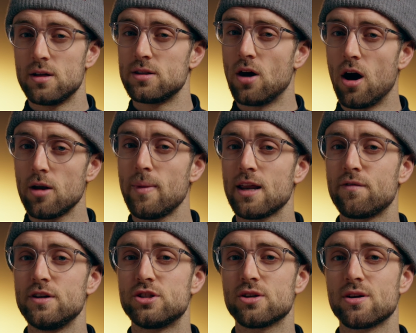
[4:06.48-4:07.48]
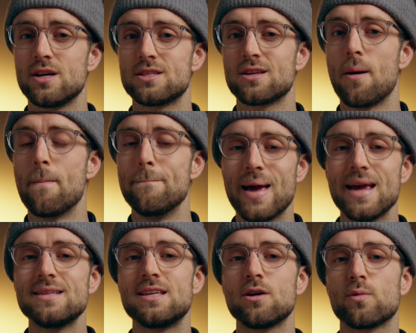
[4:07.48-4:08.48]
The automatic feature is
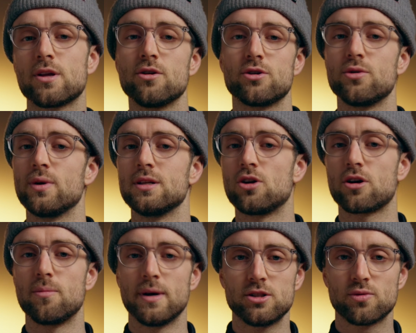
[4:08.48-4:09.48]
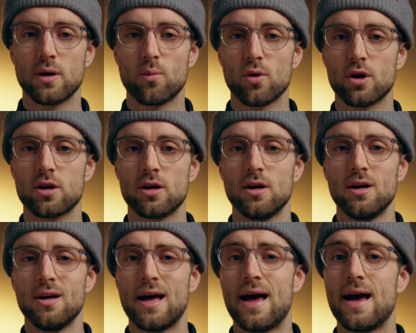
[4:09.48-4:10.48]
amazing when you're doing documentary work,
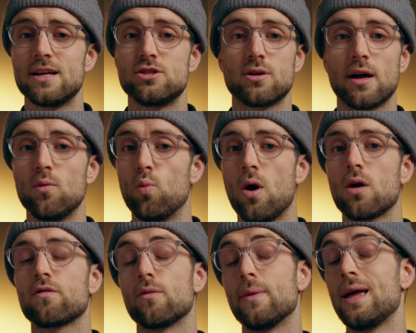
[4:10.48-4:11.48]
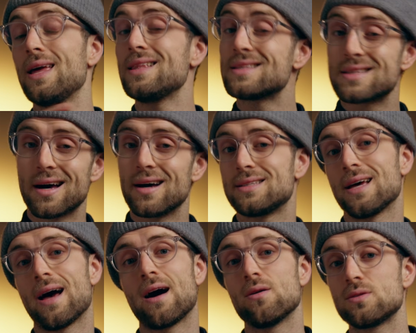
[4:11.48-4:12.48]
as you can walk from inside
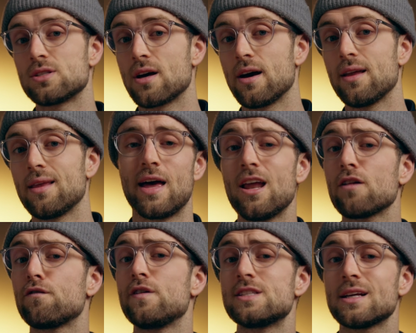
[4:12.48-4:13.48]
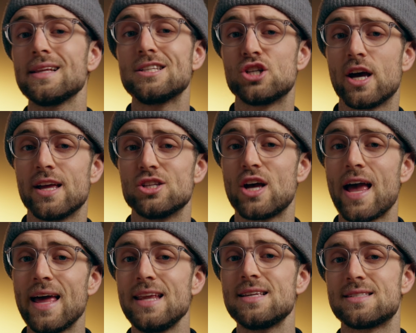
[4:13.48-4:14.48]
to outside and not physically change
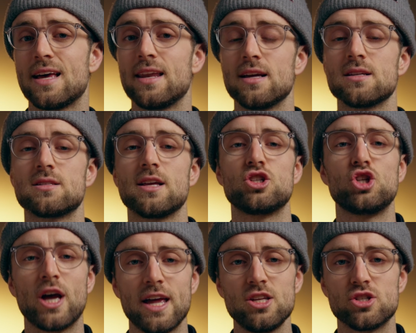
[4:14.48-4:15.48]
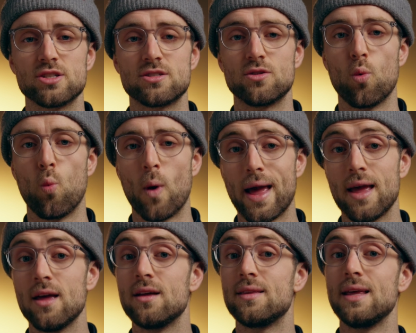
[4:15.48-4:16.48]
any settings that changes the
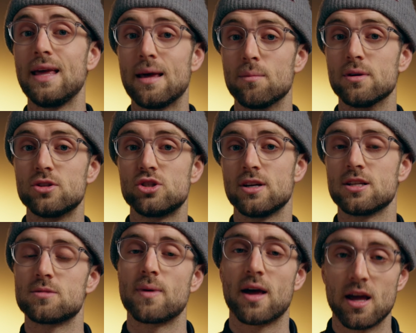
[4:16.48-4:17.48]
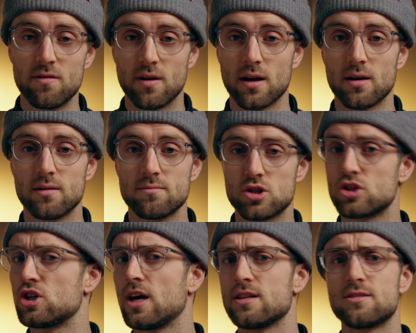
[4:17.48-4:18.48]
way the image is behaving,
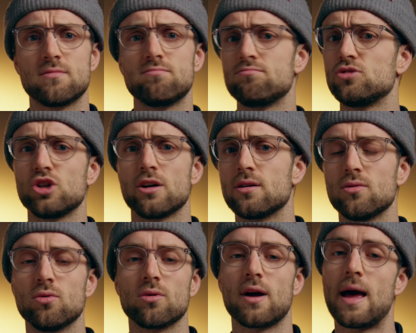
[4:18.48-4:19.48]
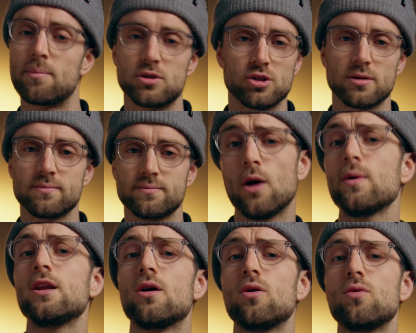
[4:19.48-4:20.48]
such as shutter or aperture. Now we
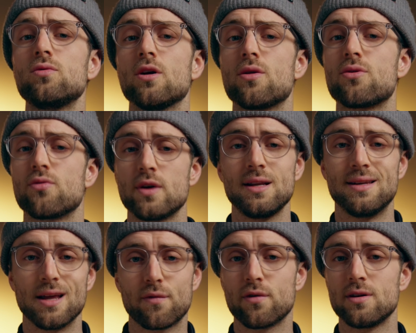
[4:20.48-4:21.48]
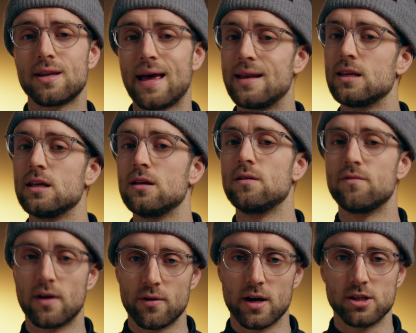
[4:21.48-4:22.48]
know the three different ND
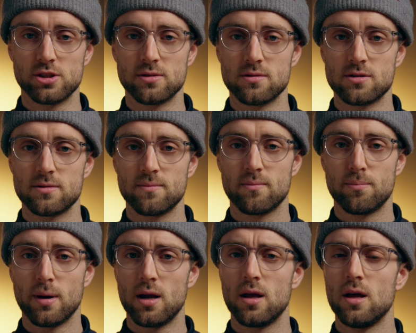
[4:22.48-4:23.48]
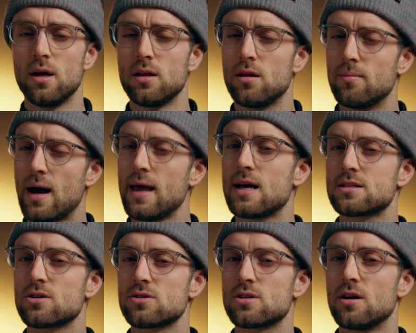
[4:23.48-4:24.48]
variations, but you might
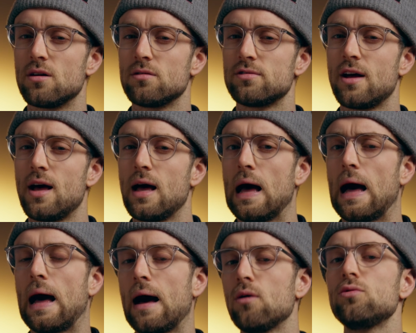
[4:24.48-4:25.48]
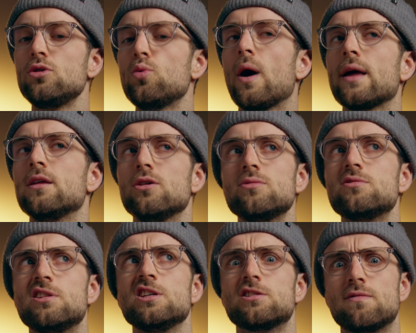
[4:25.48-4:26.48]
ask yourself, how do I use
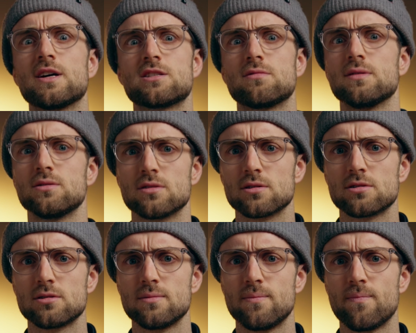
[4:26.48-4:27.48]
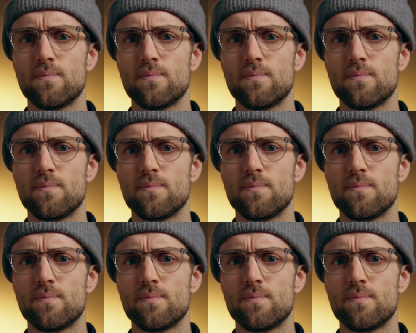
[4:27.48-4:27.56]
these fixed filters?